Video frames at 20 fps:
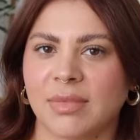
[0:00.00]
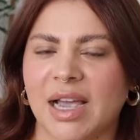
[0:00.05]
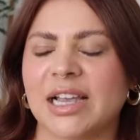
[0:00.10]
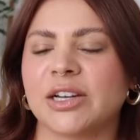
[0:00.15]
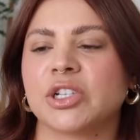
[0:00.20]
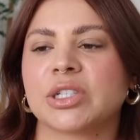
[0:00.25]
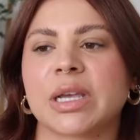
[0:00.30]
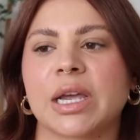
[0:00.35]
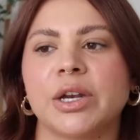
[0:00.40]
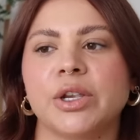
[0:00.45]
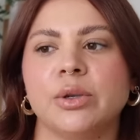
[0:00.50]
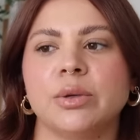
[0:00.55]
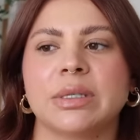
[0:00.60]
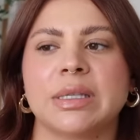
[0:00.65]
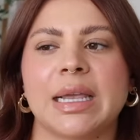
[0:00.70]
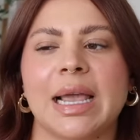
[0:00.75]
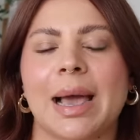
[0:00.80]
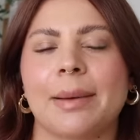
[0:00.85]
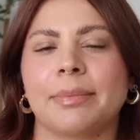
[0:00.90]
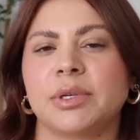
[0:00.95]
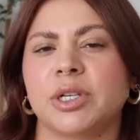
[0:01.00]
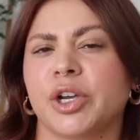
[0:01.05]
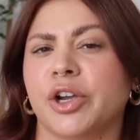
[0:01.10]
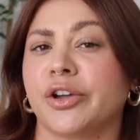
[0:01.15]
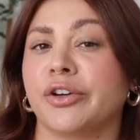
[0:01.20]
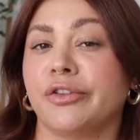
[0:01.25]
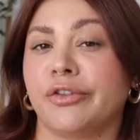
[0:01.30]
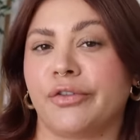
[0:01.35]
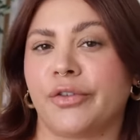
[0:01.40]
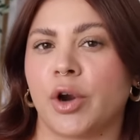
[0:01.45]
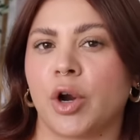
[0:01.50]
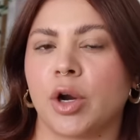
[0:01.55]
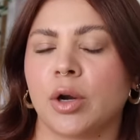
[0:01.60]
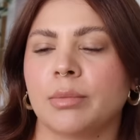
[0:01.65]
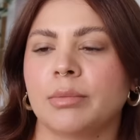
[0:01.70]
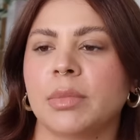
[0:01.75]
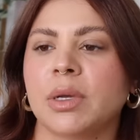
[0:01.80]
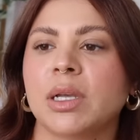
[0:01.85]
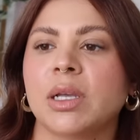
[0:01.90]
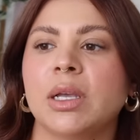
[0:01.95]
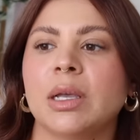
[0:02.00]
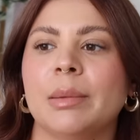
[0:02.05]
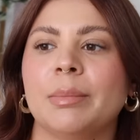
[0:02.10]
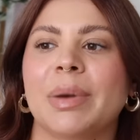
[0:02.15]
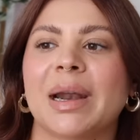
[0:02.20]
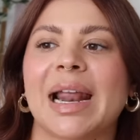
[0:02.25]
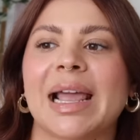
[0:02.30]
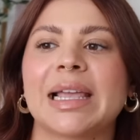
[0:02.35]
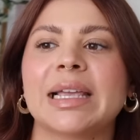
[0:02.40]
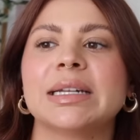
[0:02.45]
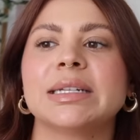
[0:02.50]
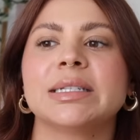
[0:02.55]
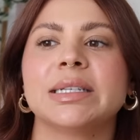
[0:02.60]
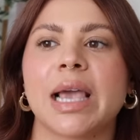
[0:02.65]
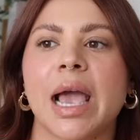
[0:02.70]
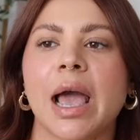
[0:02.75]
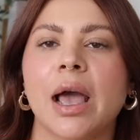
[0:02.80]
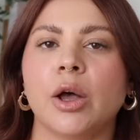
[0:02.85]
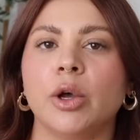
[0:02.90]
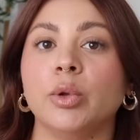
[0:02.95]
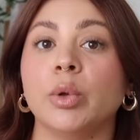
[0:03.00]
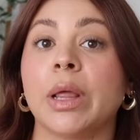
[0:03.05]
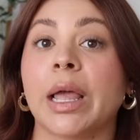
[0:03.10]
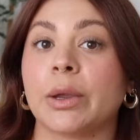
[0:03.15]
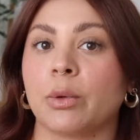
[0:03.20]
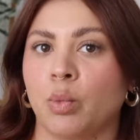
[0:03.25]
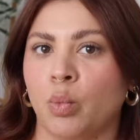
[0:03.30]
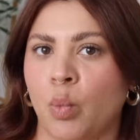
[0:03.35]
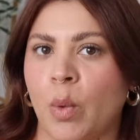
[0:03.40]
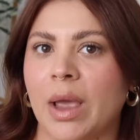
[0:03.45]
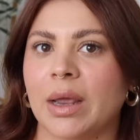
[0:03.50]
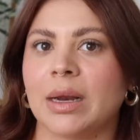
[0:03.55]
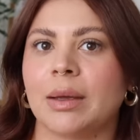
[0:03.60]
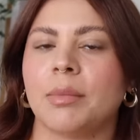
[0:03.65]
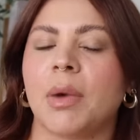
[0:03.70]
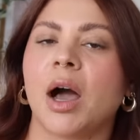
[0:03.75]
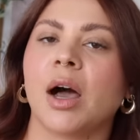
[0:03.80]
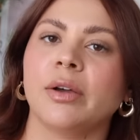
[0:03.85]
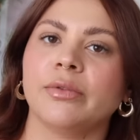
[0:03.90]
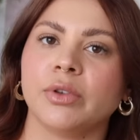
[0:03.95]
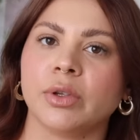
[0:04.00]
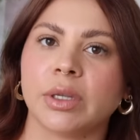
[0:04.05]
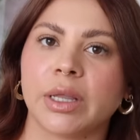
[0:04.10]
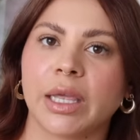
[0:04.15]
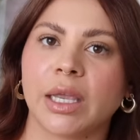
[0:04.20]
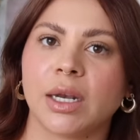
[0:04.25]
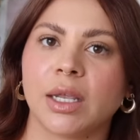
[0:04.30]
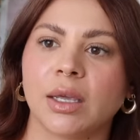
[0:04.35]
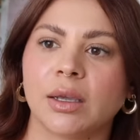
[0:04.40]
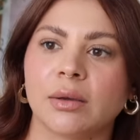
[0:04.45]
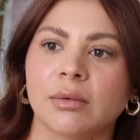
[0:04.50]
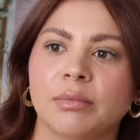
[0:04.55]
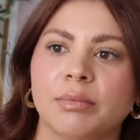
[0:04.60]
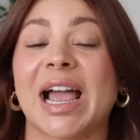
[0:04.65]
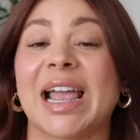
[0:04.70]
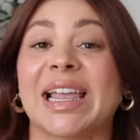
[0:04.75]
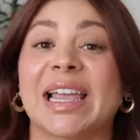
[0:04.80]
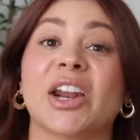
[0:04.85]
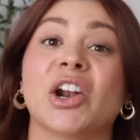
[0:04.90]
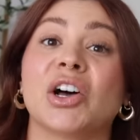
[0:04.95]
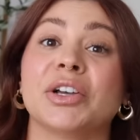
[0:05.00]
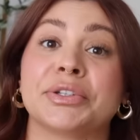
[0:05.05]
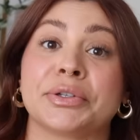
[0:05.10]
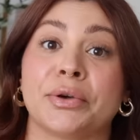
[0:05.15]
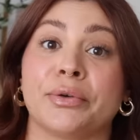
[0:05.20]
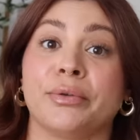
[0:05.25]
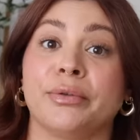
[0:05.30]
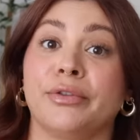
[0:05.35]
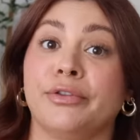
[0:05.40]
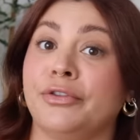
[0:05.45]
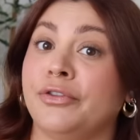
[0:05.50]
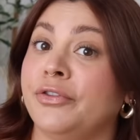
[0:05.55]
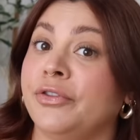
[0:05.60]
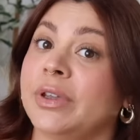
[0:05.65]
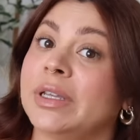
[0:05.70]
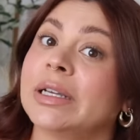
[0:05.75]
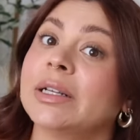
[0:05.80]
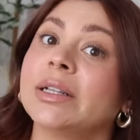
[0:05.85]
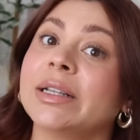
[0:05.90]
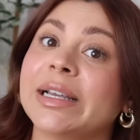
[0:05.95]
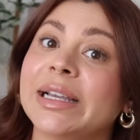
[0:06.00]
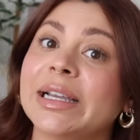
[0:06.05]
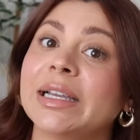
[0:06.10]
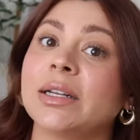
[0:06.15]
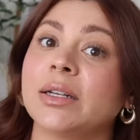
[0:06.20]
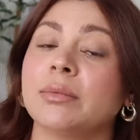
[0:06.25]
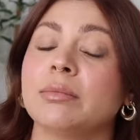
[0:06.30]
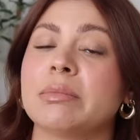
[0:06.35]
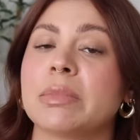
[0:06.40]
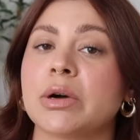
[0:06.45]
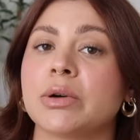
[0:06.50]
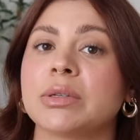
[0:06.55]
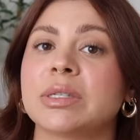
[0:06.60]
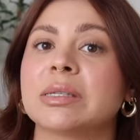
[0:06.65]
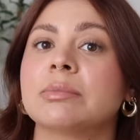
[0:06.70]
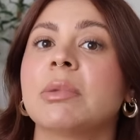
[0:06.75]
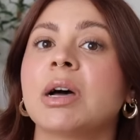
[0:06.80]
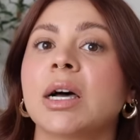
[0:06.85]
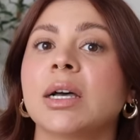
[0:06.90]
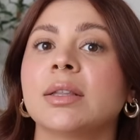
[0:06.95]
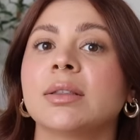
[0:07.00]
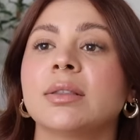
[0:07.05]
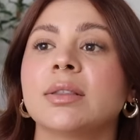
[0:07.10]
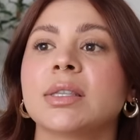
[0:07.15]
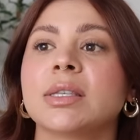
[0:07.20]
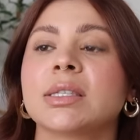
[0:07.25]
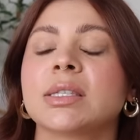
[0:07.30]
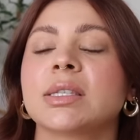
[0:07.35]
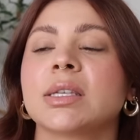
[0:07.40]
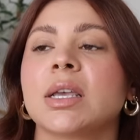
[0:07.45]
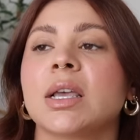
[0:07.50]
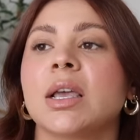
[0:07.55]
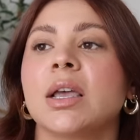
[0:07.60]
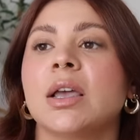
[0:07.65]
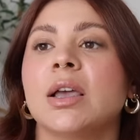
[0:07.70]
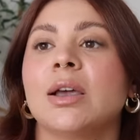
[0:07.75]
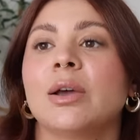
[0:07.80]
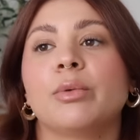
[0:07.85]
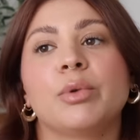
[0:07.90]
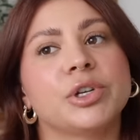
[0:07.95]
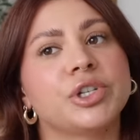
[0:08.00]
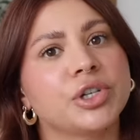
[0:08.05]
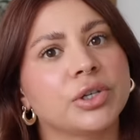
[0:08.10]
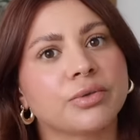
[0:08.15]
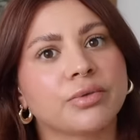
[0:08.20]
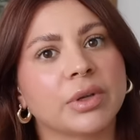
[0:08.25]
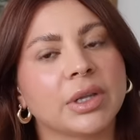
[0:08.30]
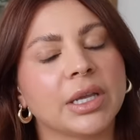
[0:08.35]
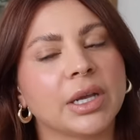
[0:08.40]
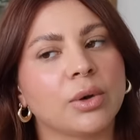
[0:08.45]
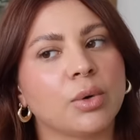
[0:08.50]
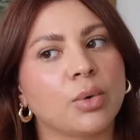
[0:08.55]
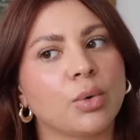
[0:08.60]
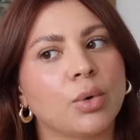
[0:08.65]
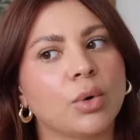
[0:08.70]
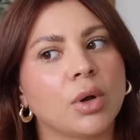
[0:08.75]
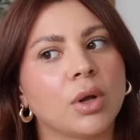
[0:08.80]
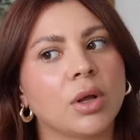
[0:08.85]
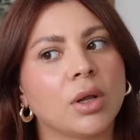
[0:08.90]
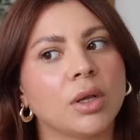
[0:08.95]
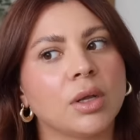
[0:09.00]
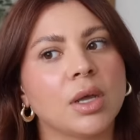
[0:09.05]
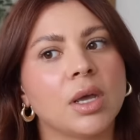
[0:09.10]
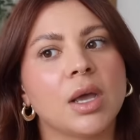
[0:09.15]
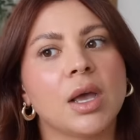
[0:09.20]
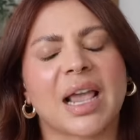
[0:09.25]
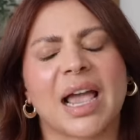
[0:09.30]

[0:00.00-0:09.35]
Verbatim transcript: I just kind of use the app to confirm, but I can tell like when I'm ovulating. I can also feel it most months which is really cool.